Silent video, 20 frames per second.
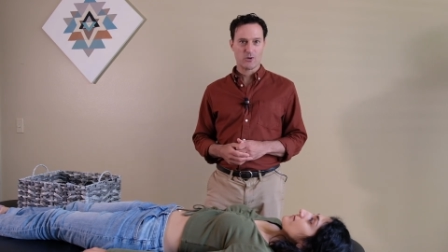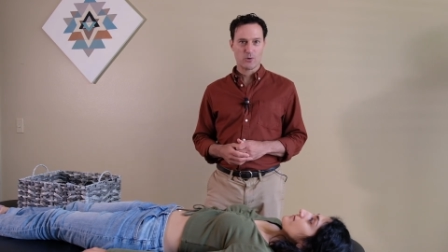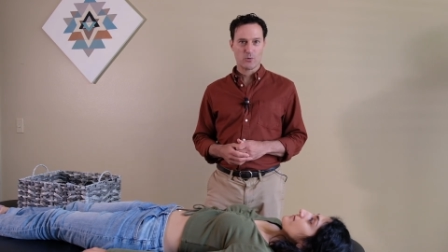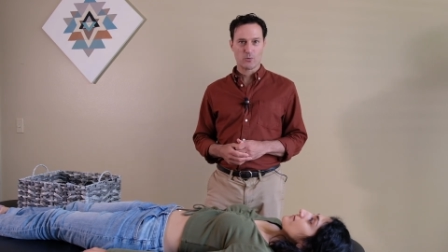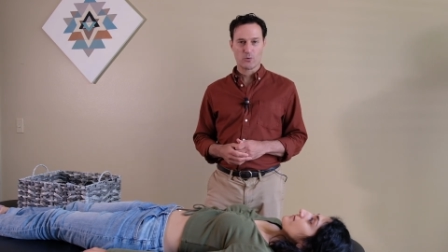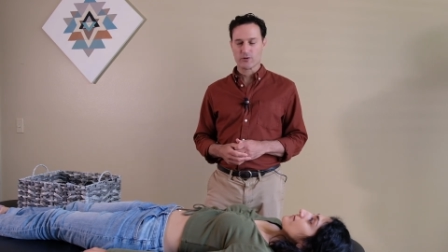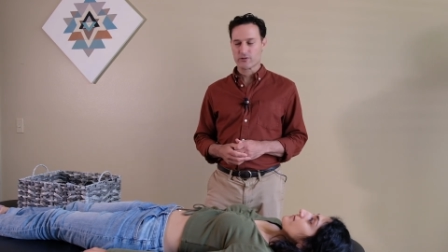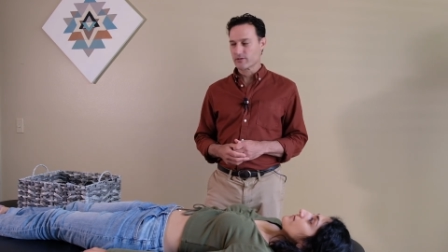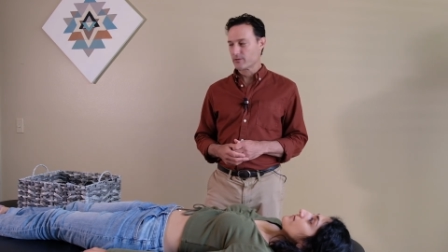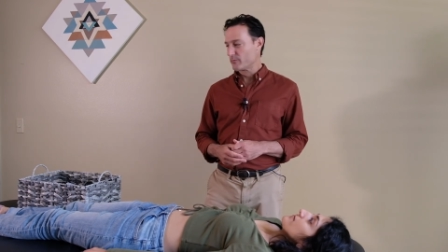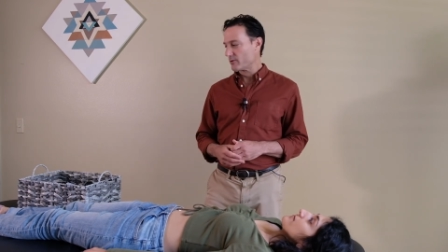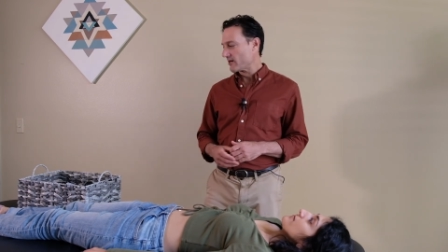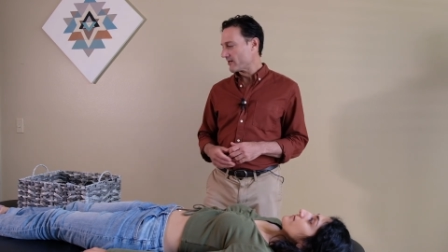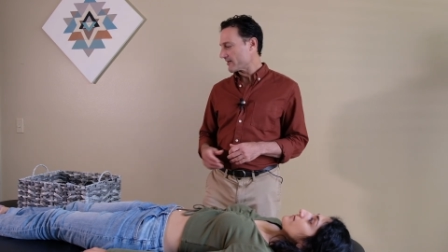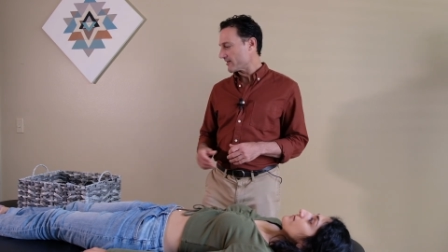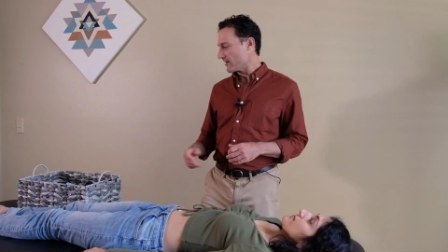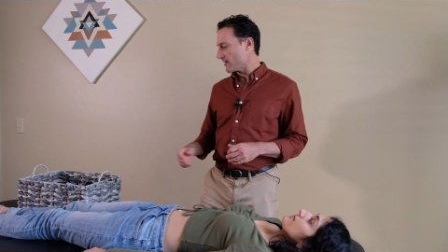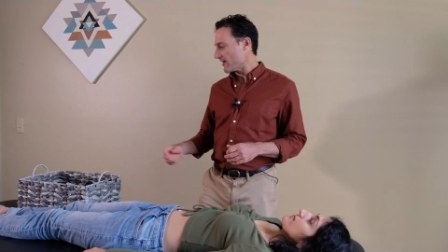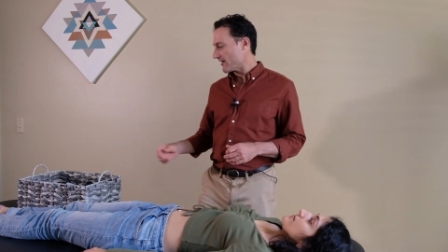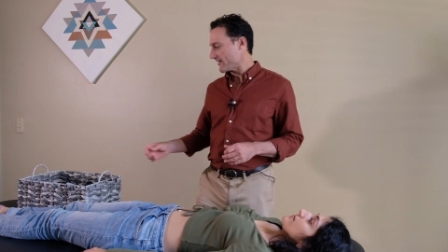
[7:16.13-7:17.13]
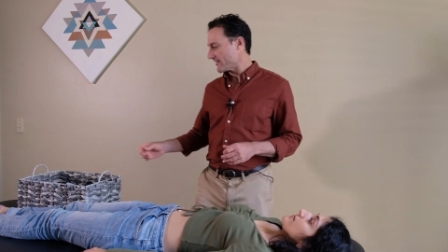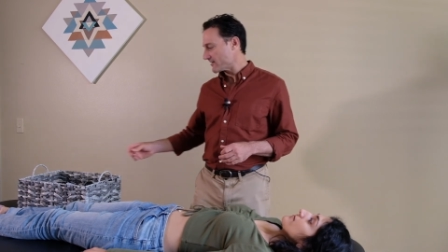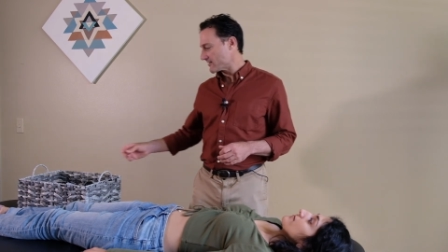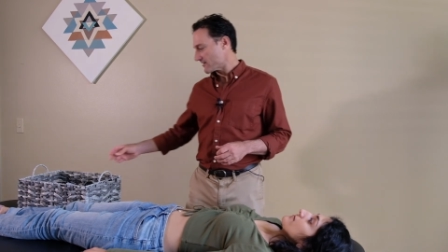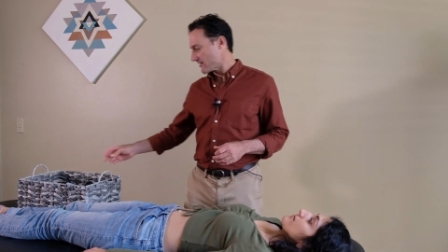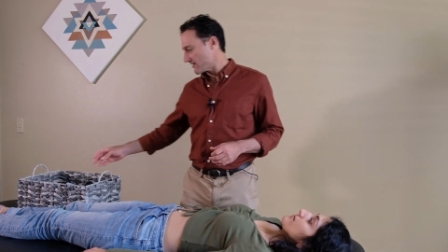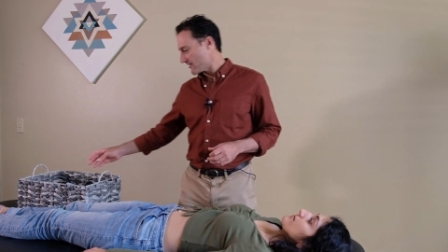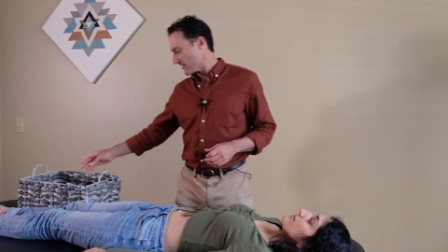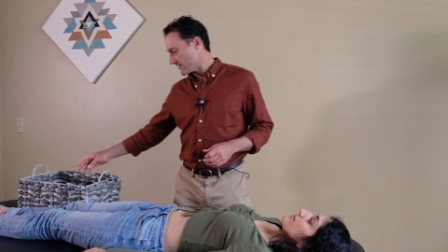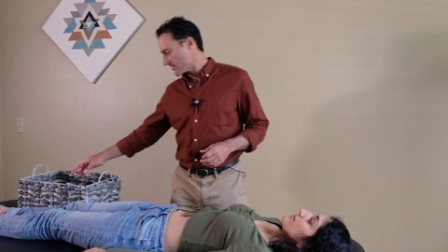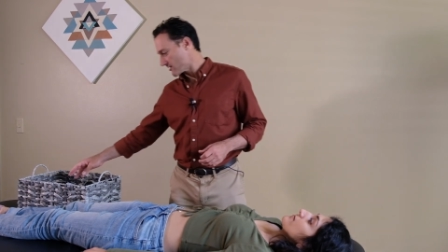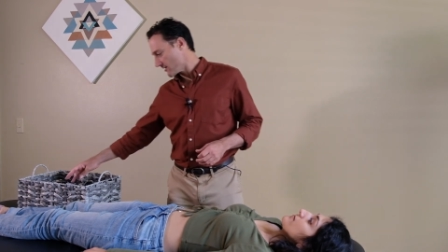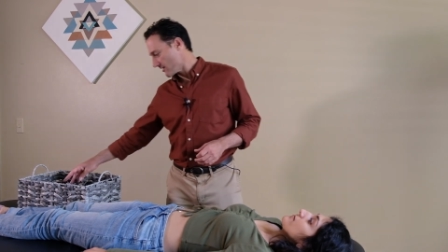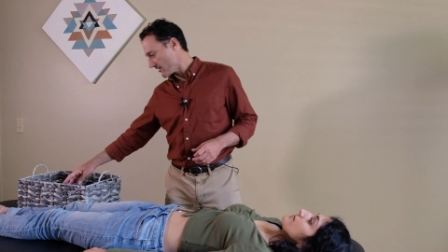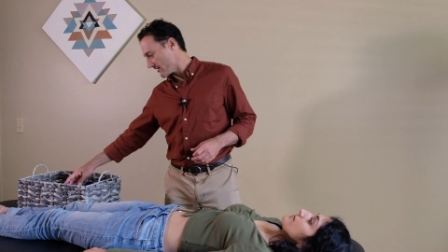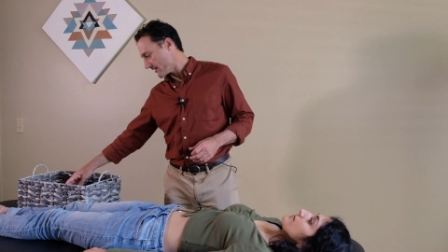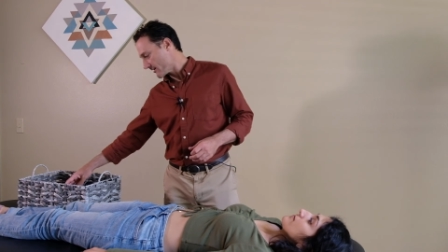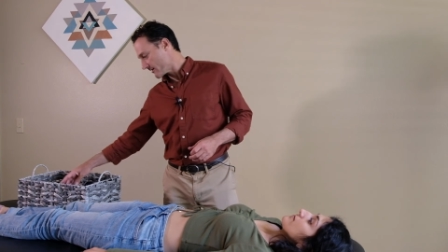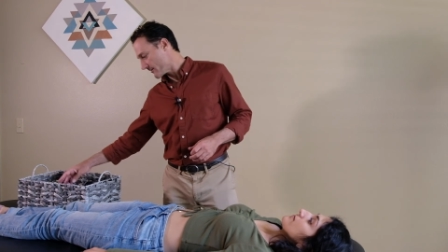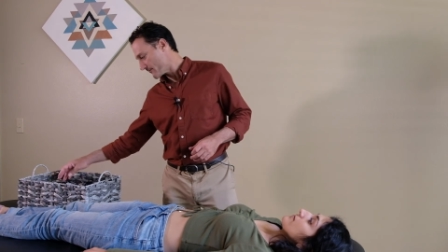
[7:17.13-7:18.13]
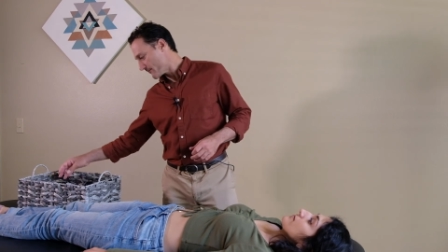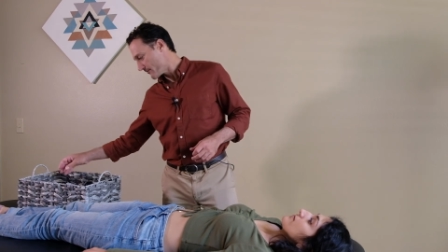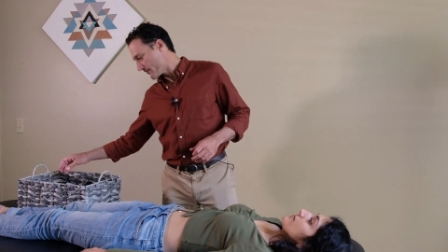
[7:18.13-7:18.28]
what the body likes and doesn't like.